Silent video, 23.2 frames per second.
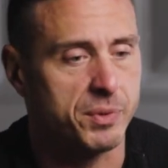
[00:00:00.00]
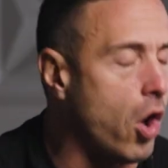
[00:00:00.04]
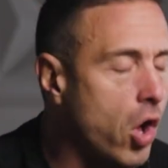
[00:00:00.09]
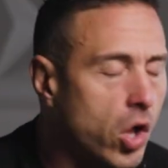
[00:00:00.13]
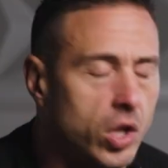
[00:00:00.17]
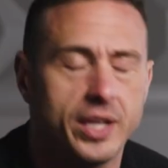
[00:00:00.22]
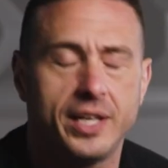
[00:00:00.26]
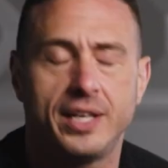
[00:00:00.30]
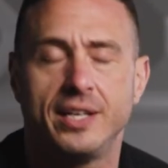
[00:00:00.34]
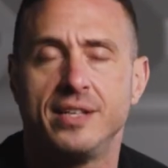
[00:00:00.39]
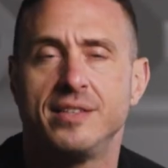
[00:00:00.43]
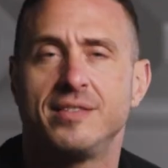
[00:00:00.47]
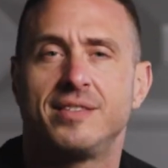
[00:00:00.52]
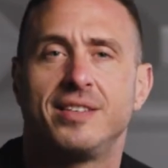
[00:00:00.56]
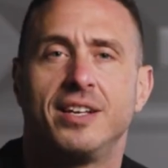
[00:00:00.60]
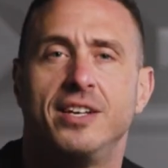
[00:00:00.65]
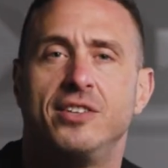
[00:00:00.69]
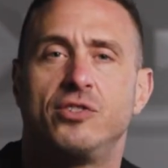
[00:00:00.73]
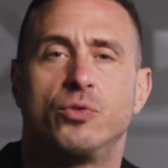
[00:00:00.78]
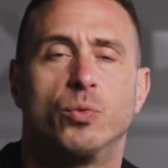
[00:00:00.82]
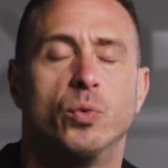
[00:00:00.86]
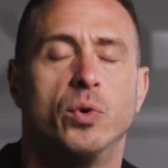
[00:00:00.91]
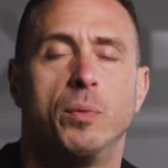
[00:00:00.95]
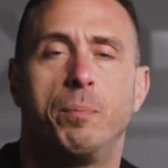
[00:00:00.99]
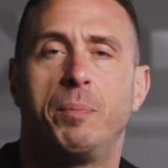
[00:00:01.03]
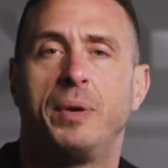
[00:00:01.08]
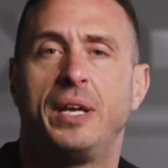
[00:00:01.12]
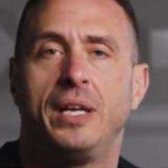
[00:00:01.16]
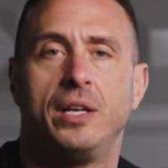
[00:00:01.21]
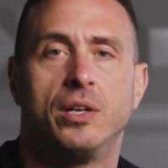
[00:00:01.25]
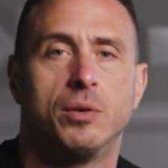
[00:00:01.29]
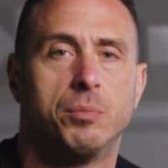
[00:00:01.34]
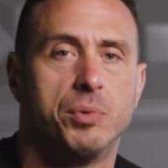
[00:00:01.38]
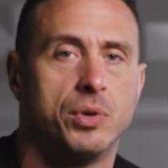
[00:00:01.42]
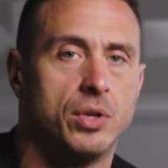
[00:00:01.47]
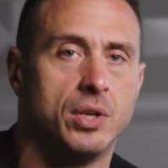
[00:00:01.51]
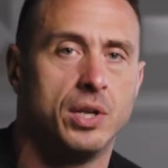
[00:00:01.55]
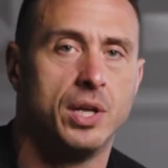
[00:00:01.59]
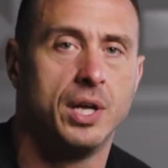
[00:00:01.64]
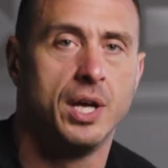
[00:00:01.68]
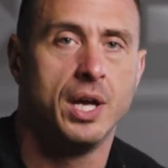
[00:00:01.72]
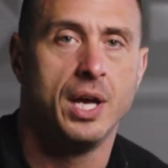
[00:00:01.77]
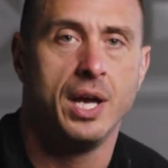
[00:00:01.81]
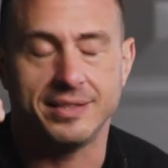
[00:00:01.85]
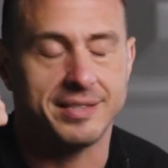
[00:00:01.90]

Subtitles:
All it is a repeatable